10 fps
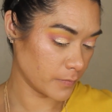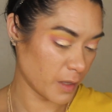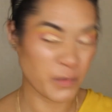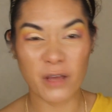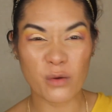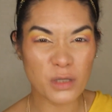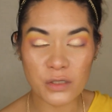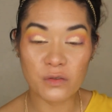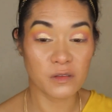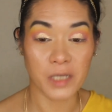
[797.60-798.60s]
I mean, I've
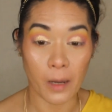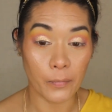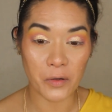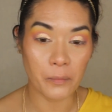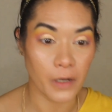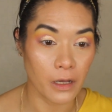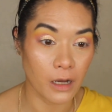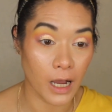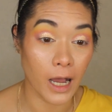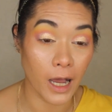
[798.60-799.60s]
only used a couple,
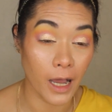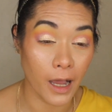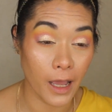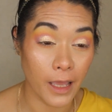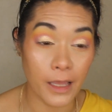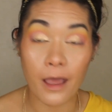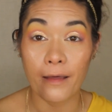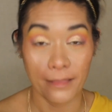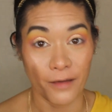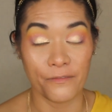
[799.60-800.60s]
but I
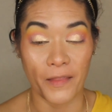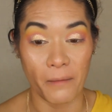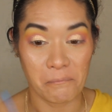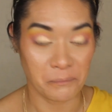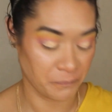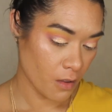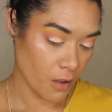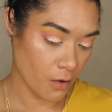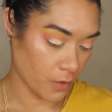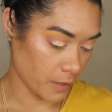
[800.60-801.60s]
love them.
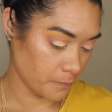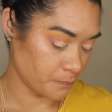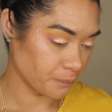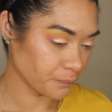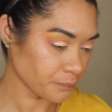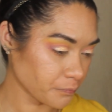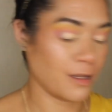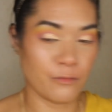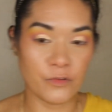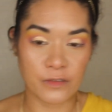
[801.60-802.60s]
Okay,
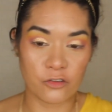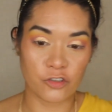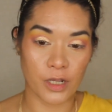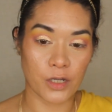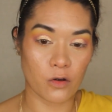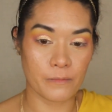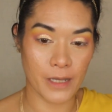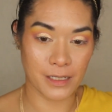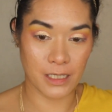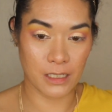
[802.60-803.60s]
and I'm just gonna try and go
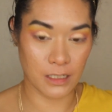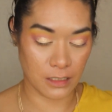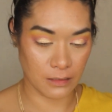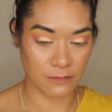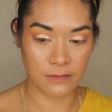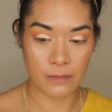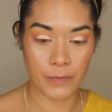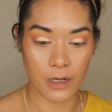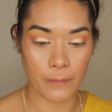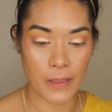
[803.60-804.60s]
back in and
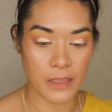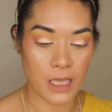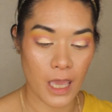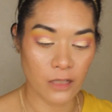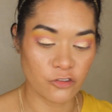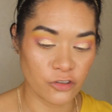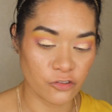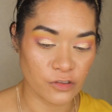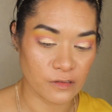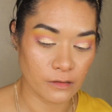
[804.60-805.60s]
deepen up the
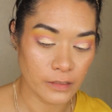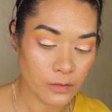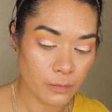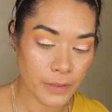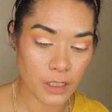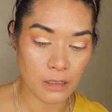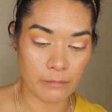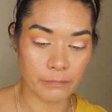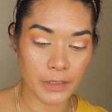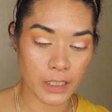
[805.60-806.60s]
edges just a little bit
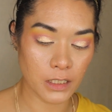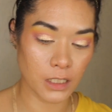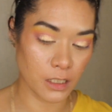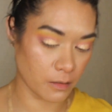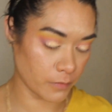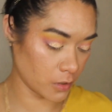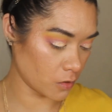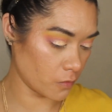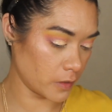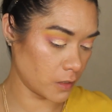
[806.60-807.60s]
and blend it. I'm gonna
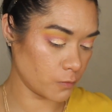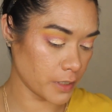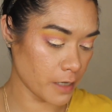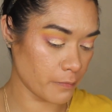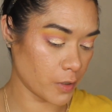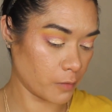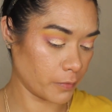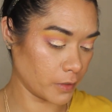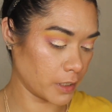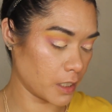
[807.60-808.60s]
go in with that
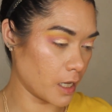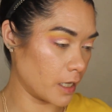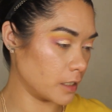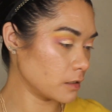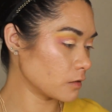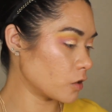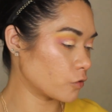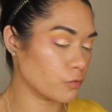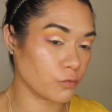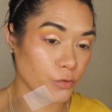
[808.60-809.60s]
purple again,
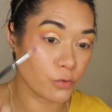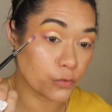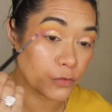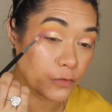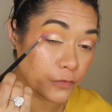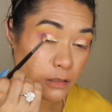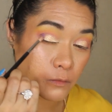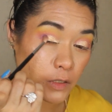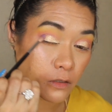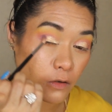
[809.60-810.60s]
Groove. And
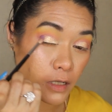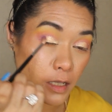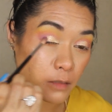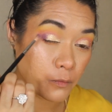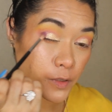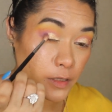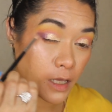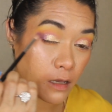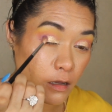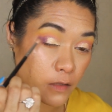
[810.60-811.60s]
I'm gonna go ahead and put
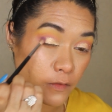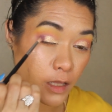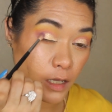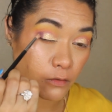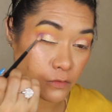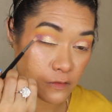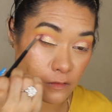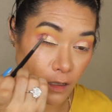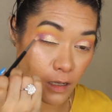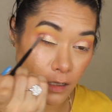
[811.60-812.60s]
that on the
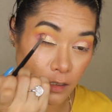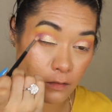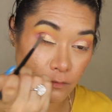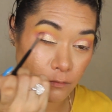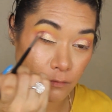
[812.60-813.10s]
outside.